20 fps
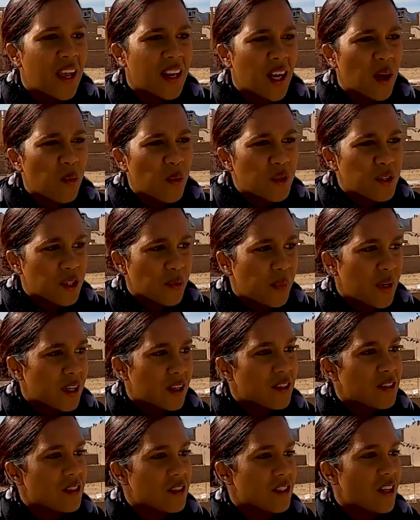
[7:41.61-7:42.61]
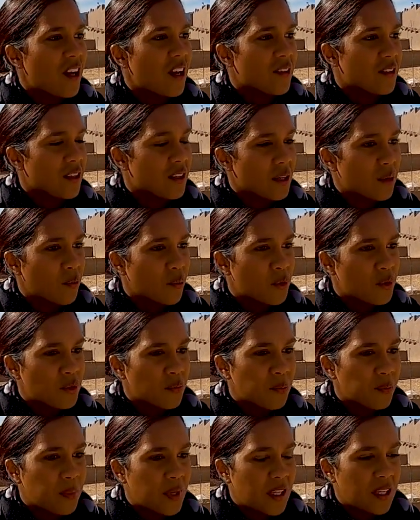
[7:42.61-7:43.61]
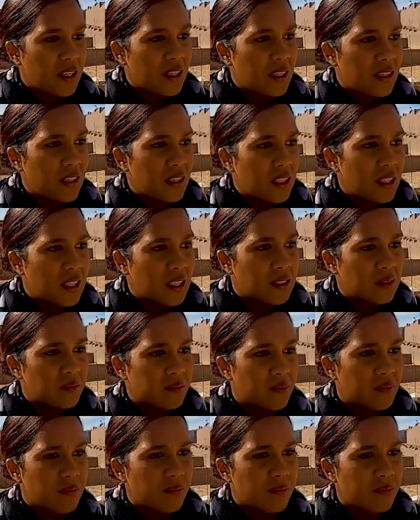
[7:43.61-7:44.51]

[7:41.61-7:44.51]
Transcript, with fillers: And I was a bit concerned that it wouldn't be